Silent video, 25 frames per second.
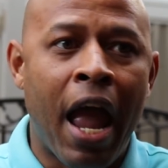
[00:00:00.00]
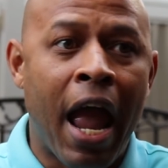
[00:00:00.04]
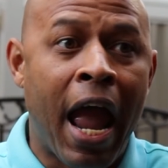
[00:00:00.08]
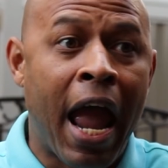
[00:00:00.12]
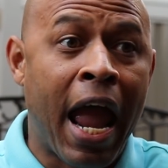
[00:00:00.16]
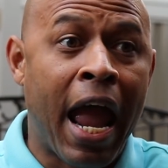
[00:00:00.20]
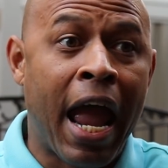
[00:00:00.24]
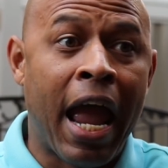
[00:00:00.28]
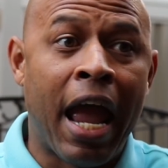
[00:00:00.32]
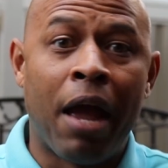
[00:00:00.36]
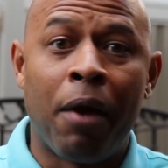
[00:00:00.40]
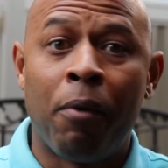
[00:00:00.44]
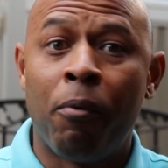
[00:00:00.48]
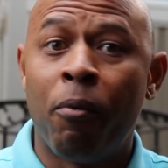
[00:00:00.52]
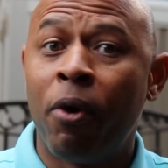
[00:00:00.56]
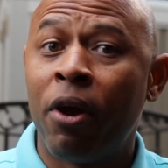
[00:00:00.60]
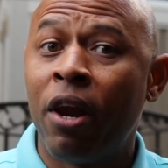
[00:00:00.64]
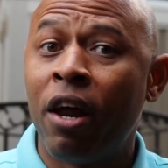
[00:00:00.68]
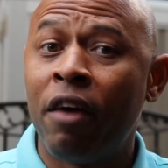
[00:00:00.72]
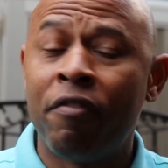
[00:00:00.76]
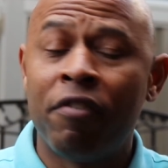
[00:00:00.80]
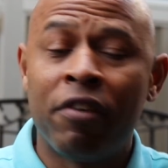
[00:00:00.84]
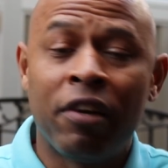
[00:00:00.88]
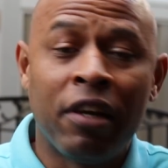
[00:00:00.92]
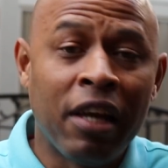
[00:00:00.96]
And
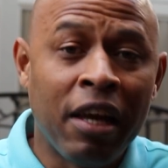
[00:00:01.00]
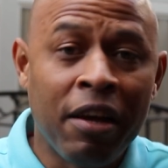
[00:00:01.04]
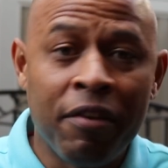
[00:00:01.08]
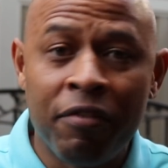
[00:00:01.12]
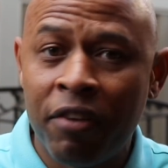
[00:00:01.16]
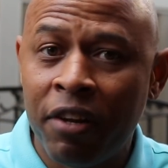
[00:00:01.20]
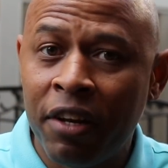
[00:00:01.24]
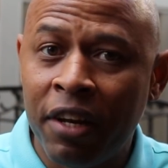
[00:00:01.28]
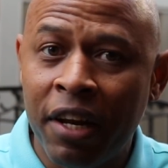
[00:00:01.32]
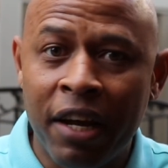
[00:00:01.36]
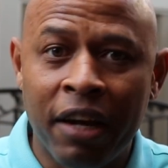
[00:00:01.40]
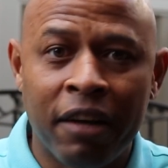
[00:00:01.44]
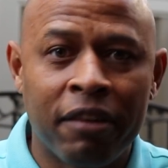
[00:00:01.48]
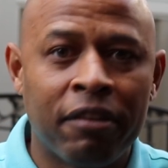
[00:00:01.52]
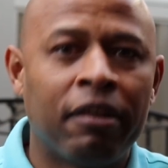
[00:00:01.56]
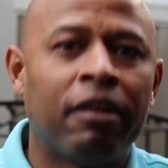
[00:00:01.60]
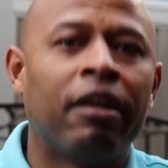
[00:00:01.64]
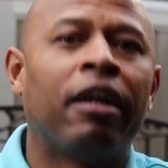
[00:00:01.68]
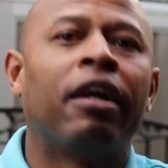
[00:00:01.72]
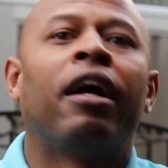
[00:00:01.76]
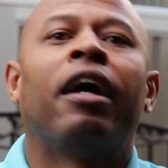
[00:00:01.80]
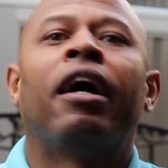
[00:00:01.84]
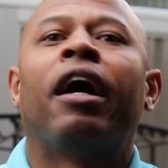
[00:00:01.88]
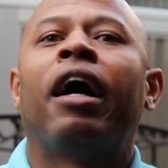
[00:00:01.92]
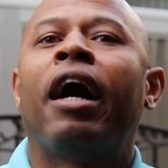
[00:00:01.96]
whatever lives in there
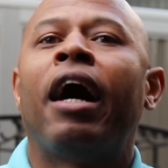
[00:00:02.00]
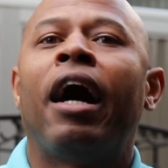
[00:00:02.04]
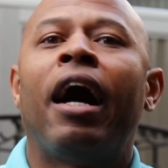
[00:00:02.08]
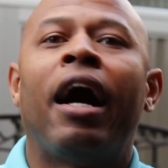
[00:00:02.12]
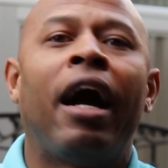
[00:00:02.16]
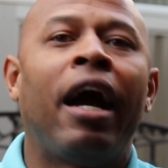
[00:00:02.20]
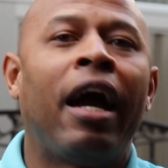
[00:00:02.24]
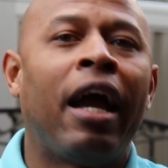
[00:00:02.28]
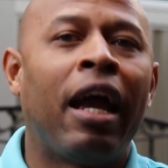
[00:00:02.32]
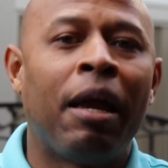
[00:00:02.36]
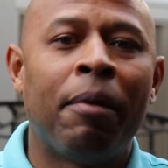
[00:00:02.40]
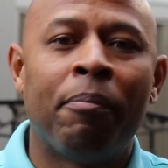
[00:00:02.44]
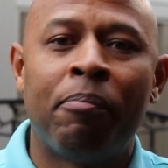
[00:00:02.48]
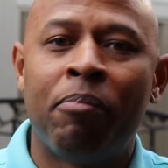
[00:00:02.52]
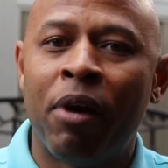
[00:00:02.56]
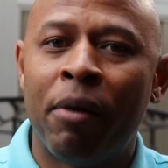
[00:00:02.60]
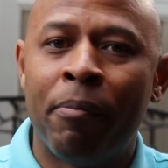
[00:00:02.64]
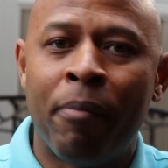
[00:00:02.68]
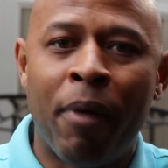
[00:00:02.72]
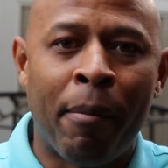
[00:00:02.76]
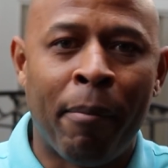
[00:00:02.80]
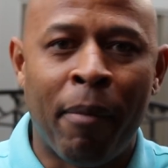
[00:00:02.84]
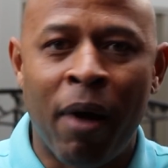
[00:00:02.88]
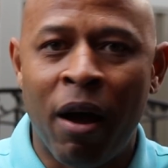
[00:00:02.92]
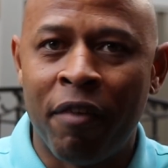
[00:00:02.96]
I ain't
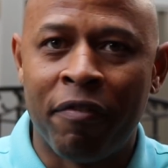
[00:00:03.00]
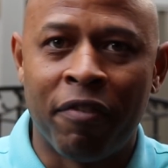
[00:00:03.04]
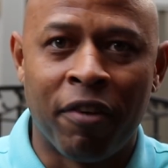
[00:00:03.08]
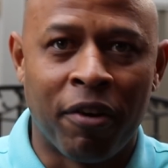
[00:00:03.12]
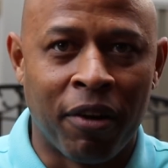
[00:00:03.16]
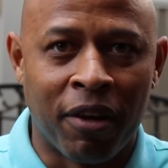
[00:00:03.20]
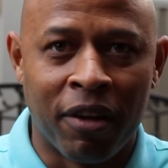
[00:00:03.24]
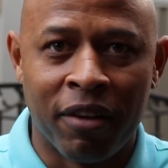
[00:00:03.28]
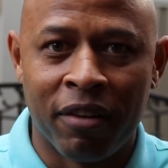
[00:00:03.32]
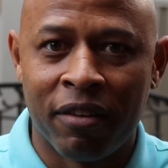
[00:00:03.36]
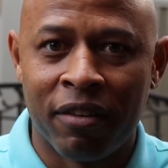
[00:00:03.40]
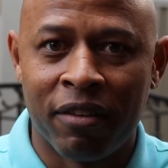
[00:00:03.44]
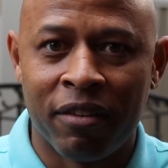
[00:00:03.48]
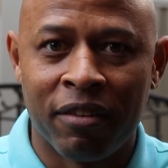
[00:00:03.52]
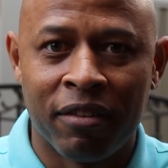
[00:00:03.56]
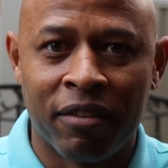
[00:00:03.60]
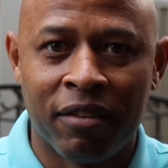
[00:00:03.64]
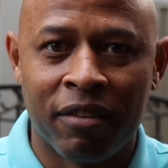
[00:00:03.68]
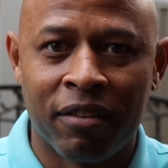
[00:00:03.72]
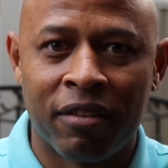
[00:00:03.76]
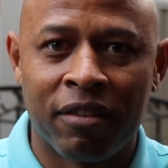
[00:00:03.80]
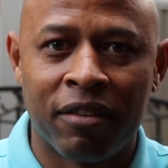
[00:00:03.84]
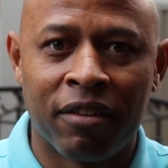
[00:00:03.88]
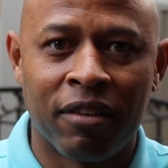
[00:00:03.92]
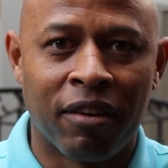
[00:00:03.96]
putting my mouth on it.
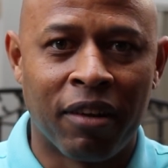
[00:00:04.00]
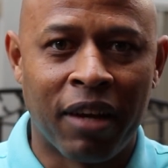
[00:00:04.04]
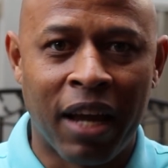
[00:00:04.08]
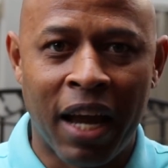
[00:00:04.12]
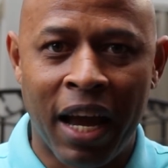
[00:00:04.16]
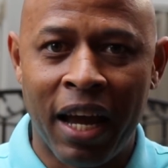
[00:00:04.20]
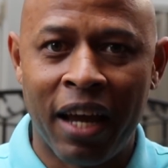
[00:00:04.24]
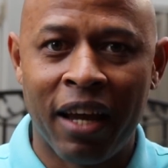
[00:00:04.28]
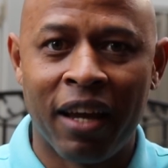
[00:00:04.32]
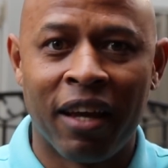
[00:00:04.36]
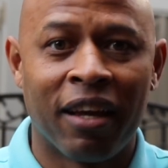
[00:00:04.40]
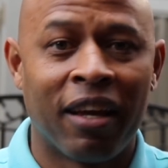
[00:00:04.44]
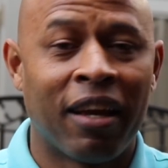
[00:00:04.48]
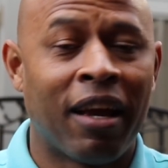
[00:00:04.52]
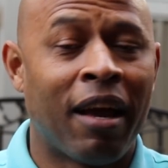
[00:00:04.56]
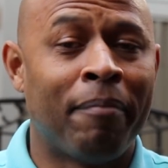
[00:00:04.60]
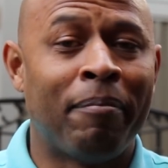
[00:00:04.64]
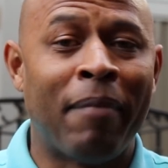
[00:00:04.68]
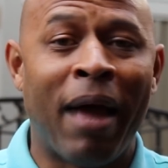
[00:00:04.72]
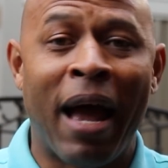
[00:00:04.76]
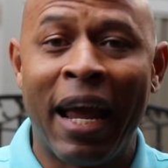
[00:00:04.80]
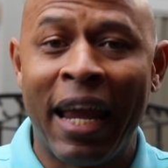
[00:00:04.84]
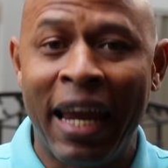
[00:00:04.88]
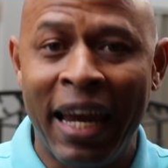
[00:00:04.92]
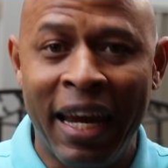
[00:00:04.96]
Okay? I'm
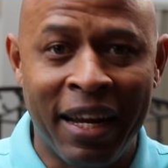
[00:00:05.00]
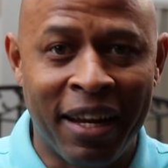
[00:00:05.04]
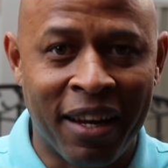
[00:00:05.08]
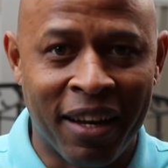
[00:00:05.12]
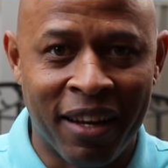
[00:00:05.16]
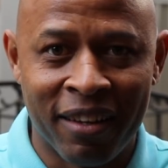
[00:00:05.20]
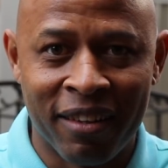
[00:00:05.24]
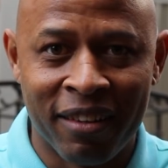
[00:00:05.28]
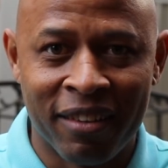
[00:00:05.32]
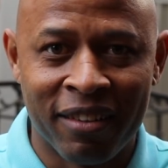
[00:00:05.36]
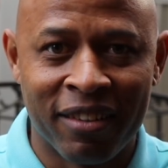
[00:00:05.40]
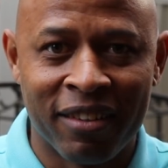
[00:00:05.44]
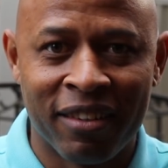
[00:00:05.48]
not eating it.